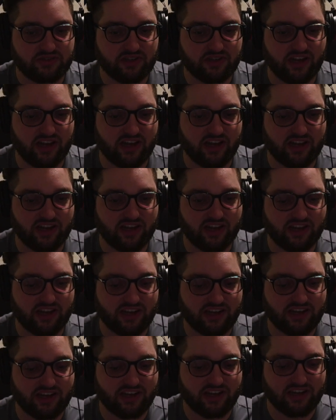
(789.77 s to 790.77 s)

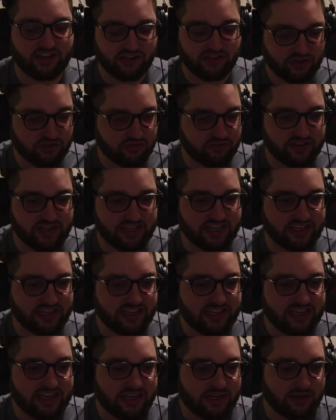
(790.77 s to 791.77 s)

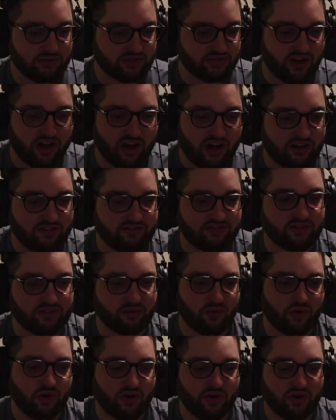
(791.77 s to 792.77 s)
goofy. It was off the
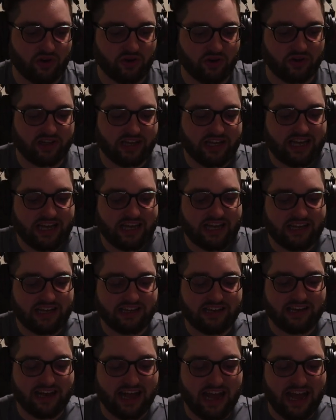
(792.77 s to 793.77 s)
wall.
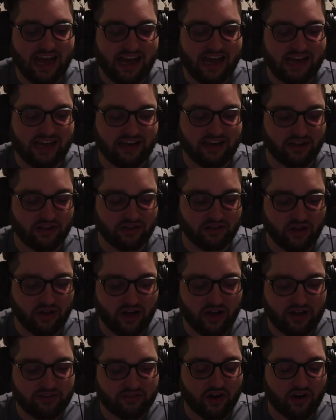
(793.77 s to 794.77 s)
It had a
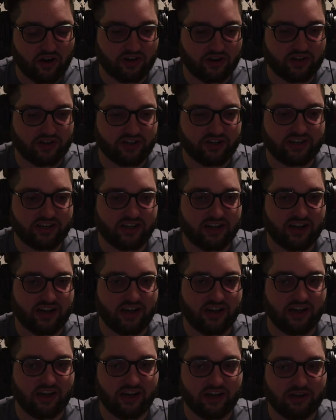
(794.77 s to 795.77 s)
lot of heart.
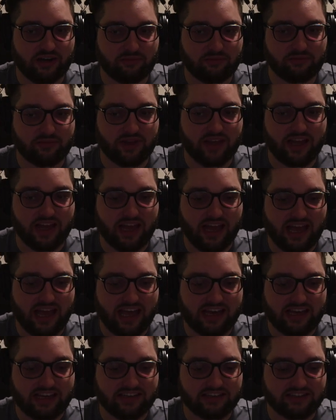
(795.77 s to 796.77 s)

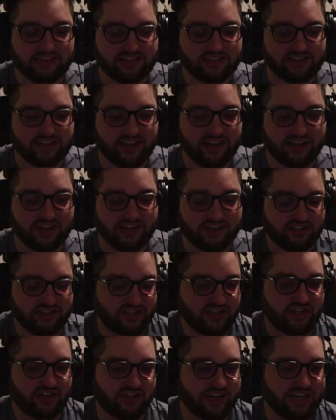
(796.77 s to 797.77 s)
And
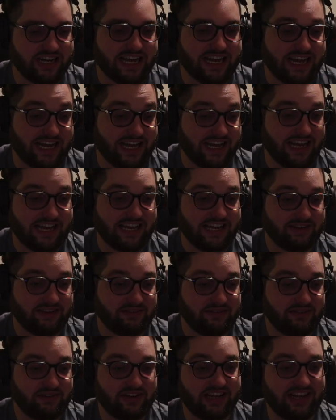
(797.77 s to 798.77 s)
sure,
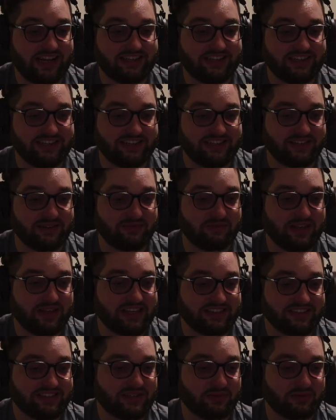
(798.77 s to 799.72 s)
it did some things that